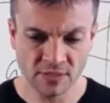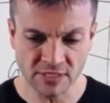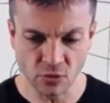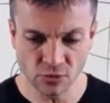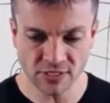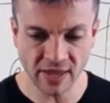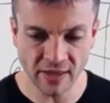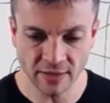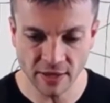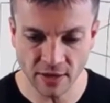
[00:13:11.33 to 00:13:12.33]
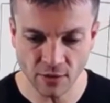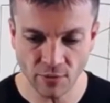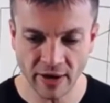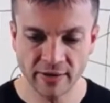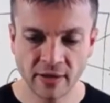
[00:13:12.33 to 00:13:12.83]
let's see, Hussein
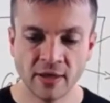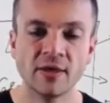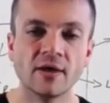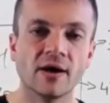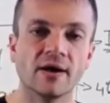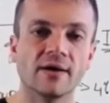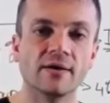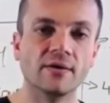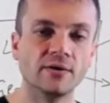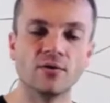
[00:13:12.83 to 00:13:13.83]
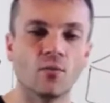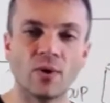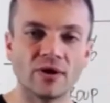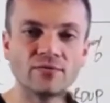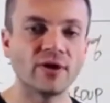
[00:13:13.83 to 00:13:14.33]
here, right?
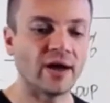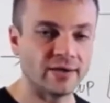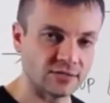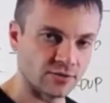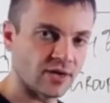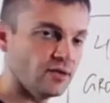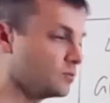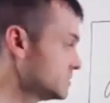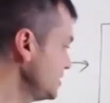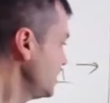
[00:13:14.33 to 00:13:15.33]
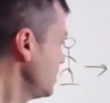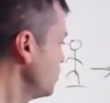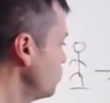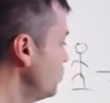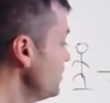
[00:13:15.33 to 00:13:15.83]
One of you guys, okay? See,
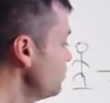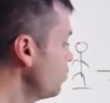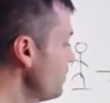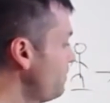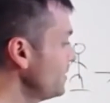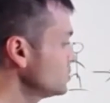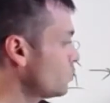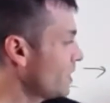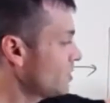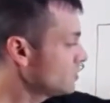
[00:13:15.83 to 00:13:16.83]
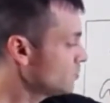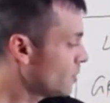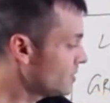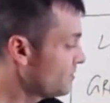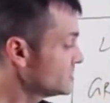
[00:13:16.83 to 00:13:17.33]
we build
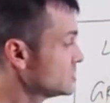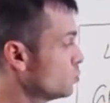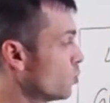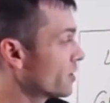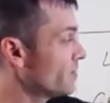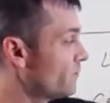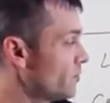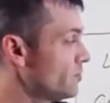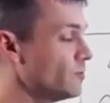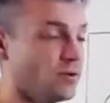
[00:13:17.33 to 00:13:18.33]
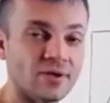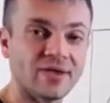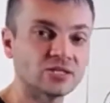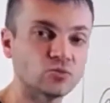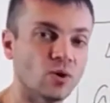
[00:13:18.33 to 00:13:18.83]
while this is working for you.
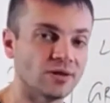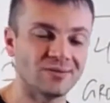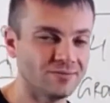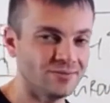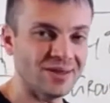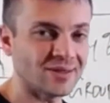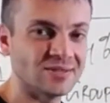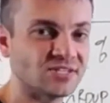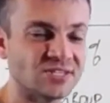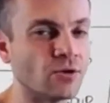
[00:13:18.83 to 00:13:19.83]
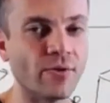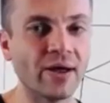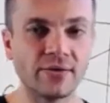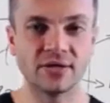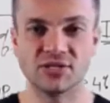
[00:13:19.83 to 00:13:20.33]
Guess what? You're not gonna just sit
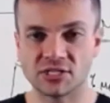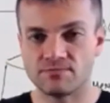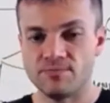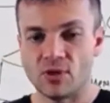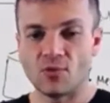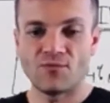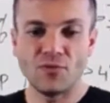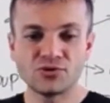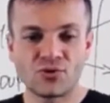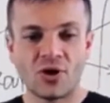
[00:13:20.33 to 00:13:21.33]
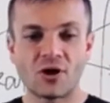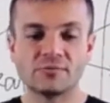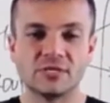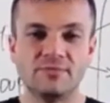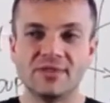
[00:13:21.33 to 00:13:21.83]
around and just fold your
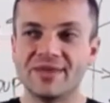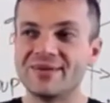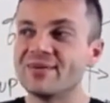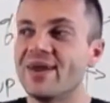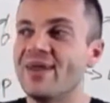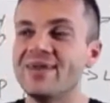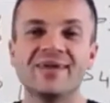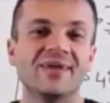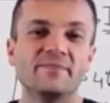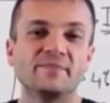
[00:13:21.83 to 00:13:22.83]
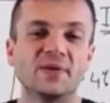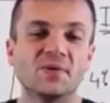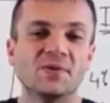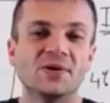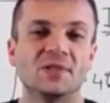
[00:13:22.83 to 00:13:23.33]
arms and be like, okay,
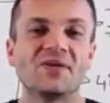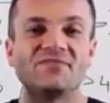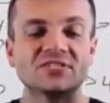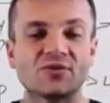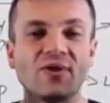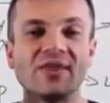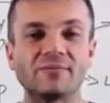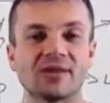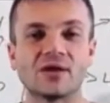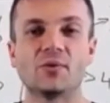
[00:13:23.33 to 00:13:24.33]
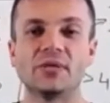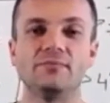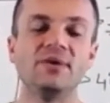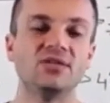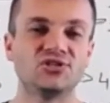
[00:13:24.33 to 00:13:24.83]
life is great. I'm gonna go
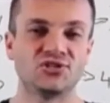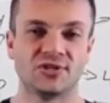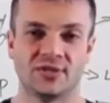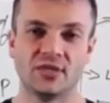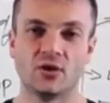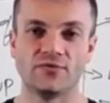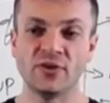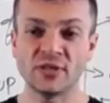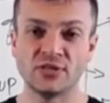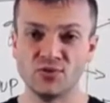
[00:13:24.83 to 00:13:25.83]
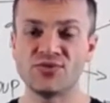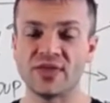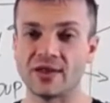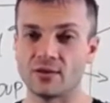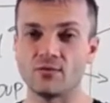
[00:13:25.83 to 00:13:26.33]
on the beach. If you're gonna
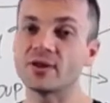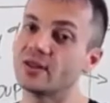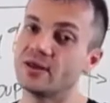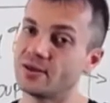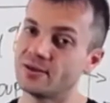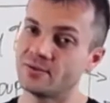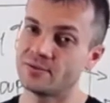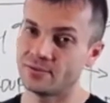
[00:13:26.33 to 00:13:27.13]
do that, we're gonna